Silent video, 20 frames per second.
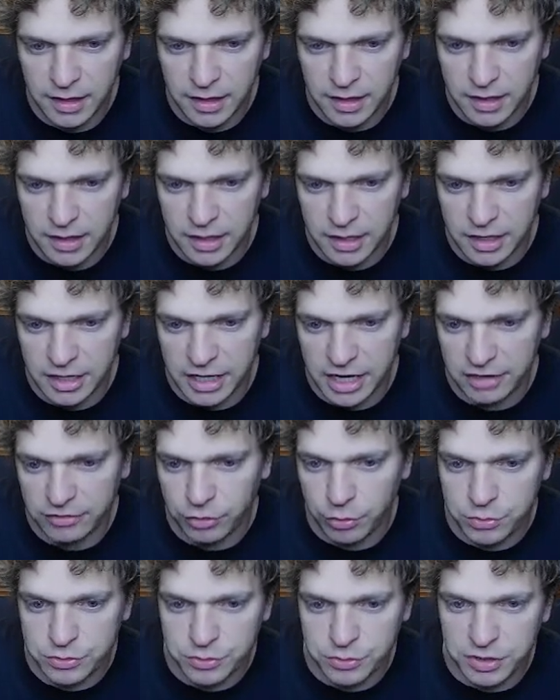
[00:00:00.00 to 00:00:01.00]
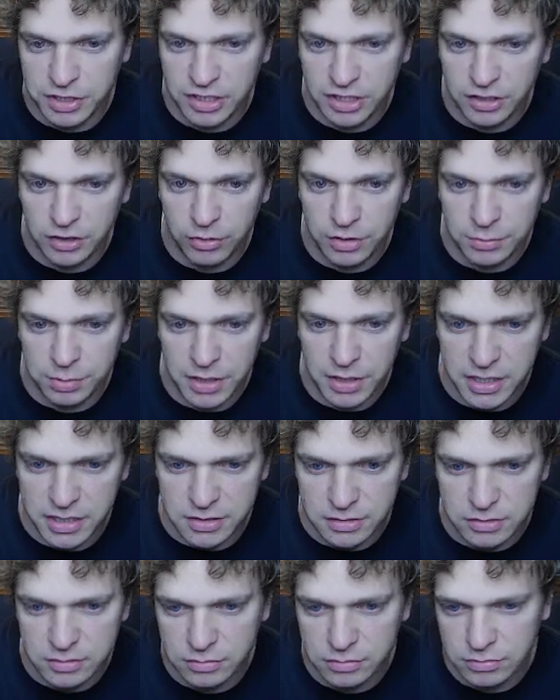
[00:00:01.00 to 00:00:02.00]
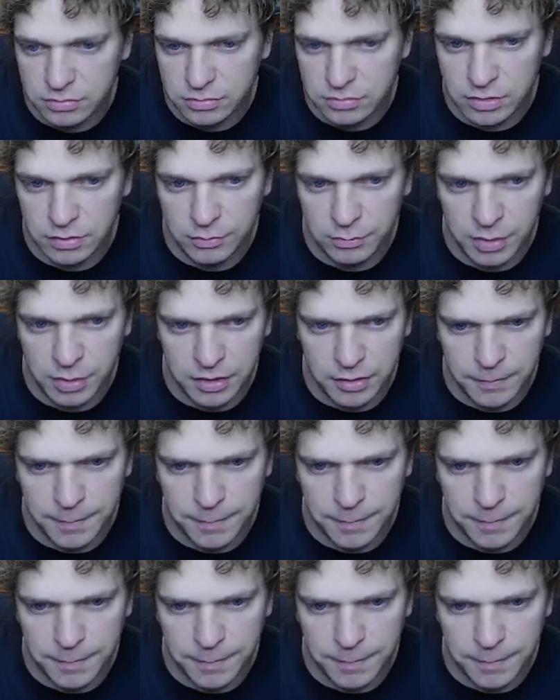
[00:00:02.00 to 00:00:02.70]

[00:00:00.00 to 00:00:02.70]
And now Roamer's Routine can go get a Plains. Even better.